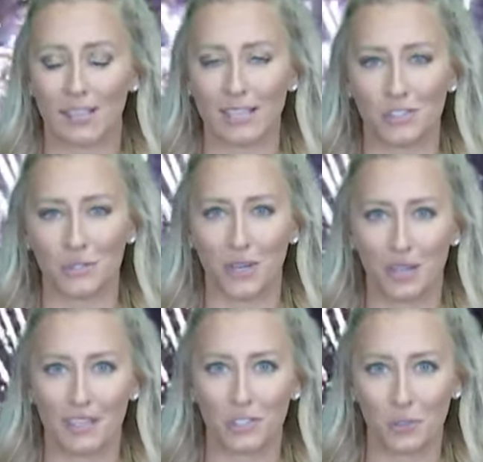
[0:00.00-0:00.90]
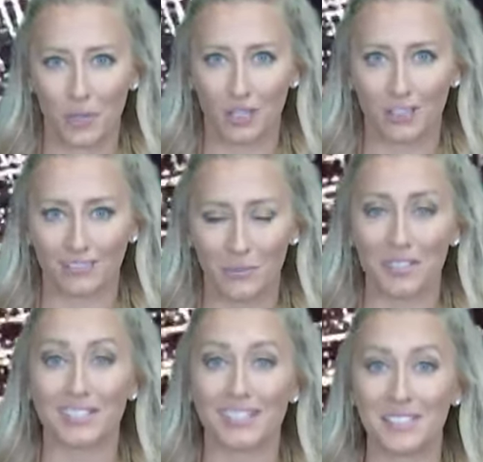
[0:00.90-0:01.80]
on Instagram and Twitter.
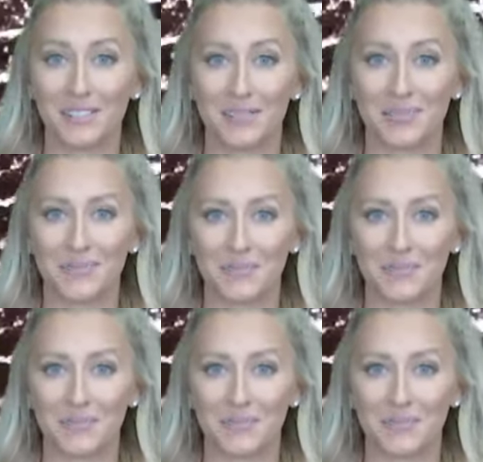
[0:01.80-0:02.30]
We'll see you soon.